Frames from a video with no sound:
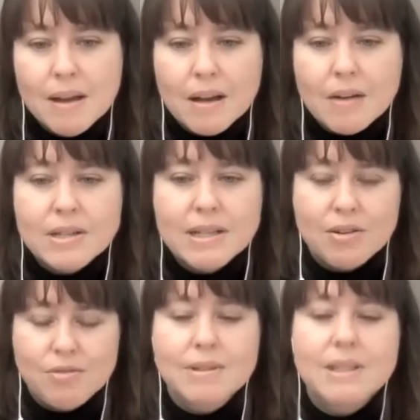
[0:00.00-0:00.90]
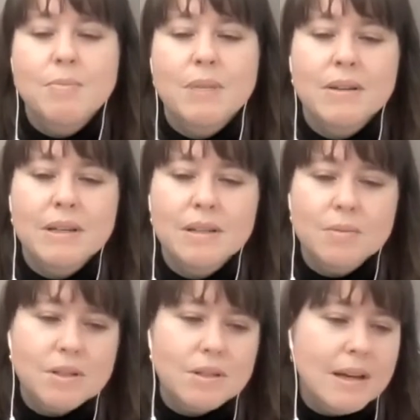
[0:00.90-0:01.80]
our sexual experience,
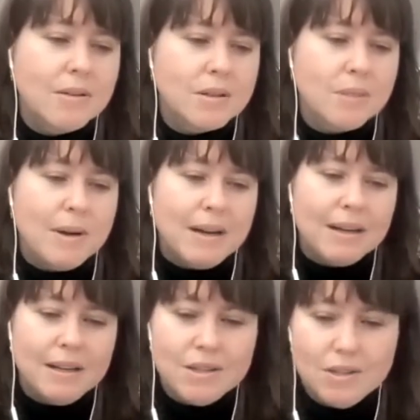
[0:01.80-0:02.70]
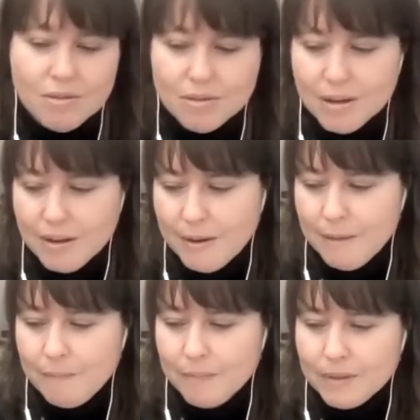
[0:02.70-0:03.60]
which allows our body to
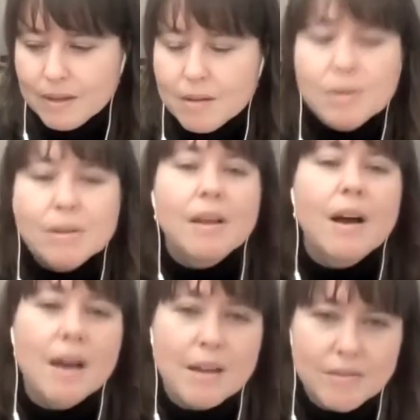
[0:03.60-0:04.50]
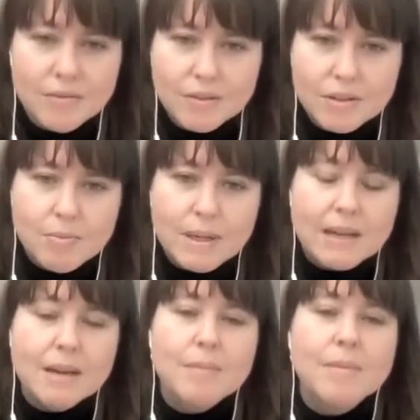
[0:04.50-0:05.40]
come alive, to
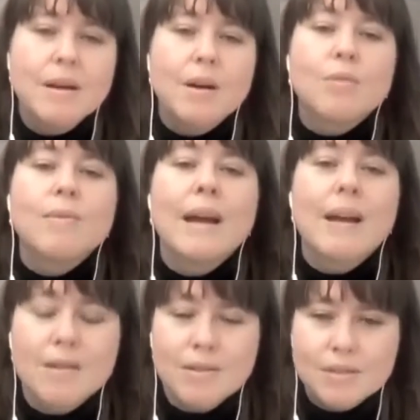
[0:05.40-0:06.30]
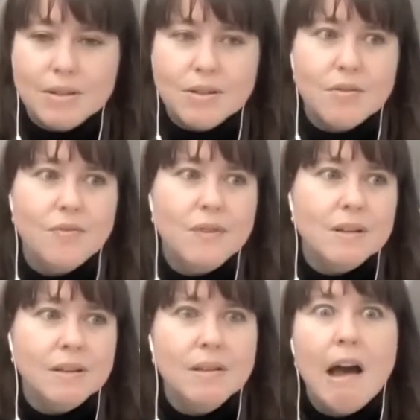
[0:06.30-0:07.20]
become aroused, to
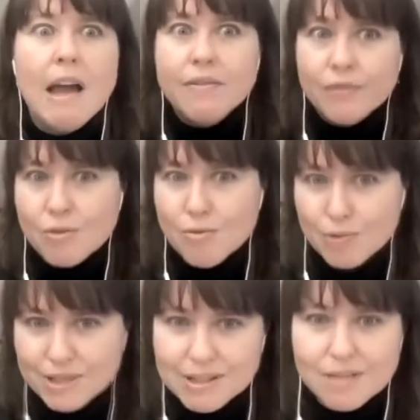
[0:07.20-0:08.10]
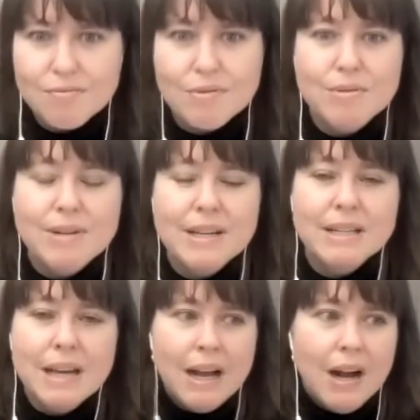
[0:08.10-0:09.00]
feel life coursing through it,
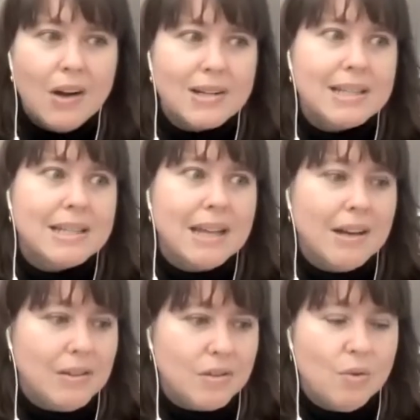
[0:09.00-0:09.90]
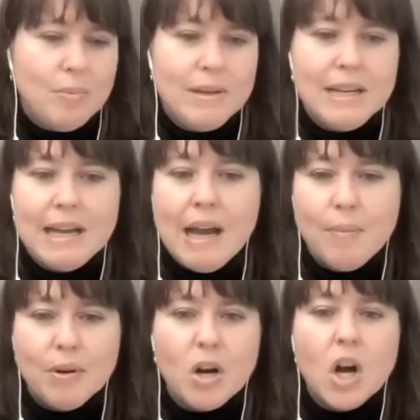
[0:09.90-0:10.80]
our cells opening up,
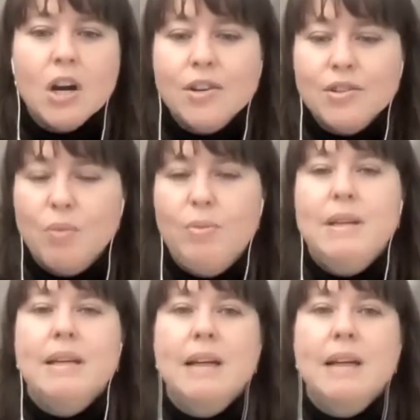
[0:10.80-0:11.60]
our hearts opening